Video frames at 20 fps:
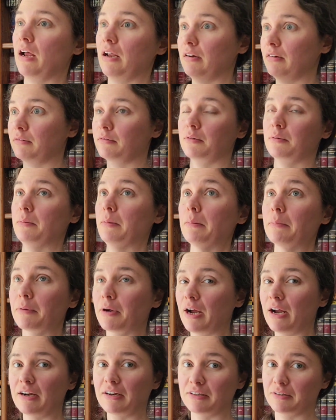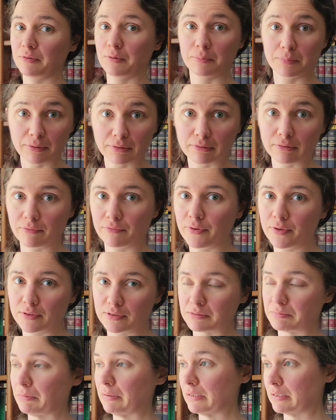I don't remember how to do a book review.
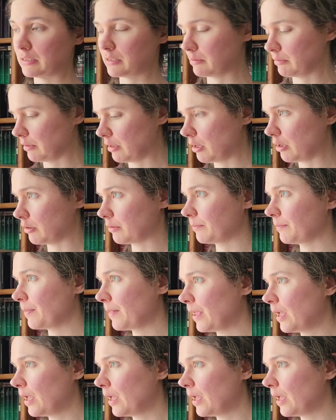It's been so long.